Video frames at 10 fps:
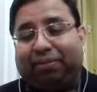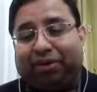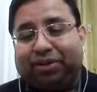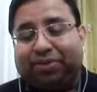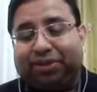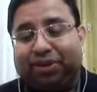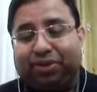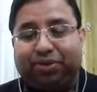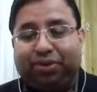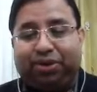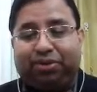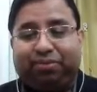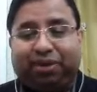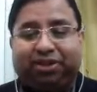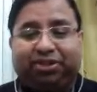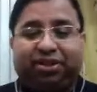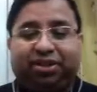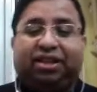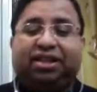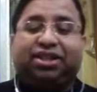the number of respondents is low, no need to
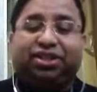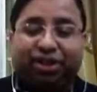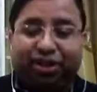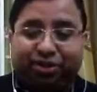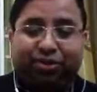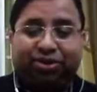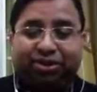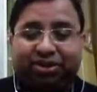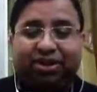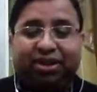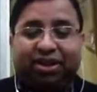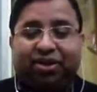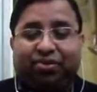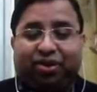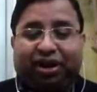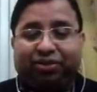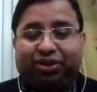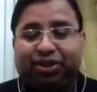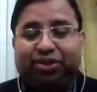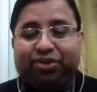mention. And the statistical tools, what
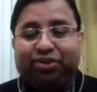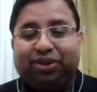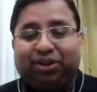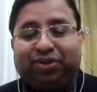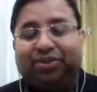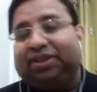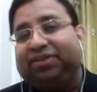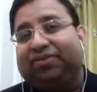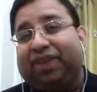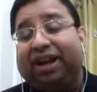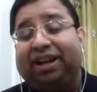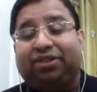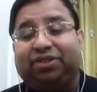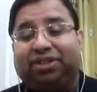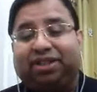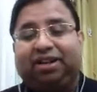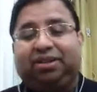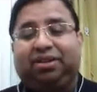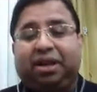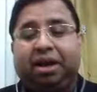type of statistical tools you're using. Findings of the
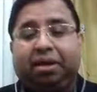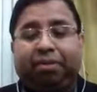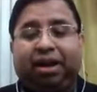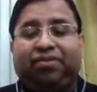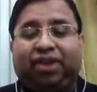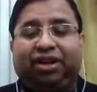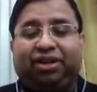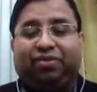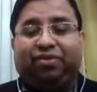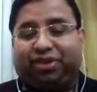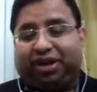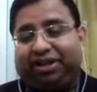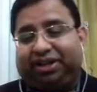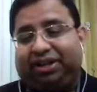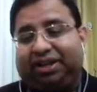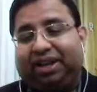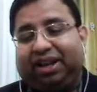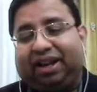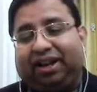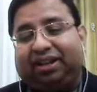study, main findings you have to write,
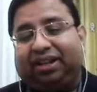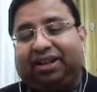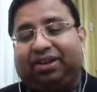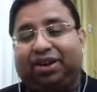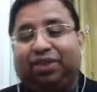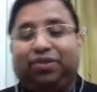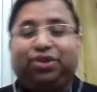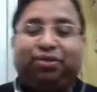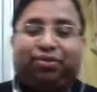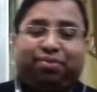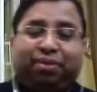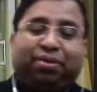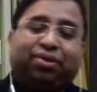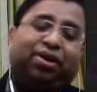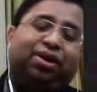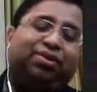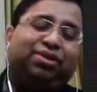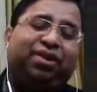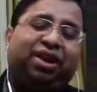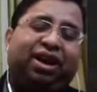and then the contribution of your paper.
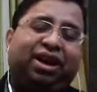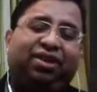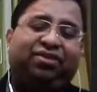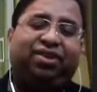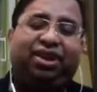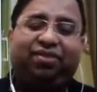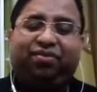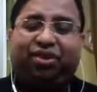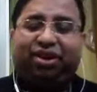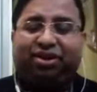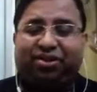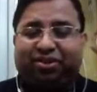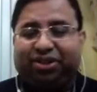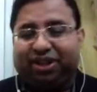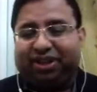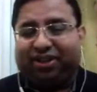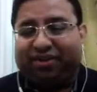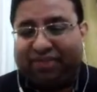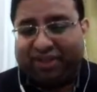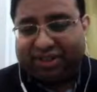Contribution is very important question in
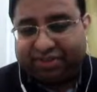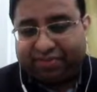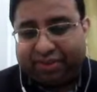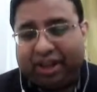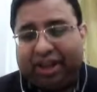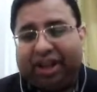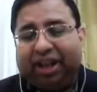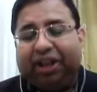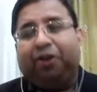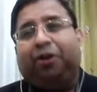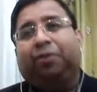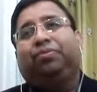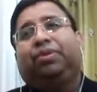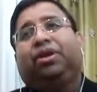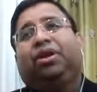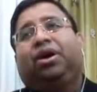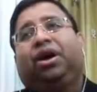the conference. You know,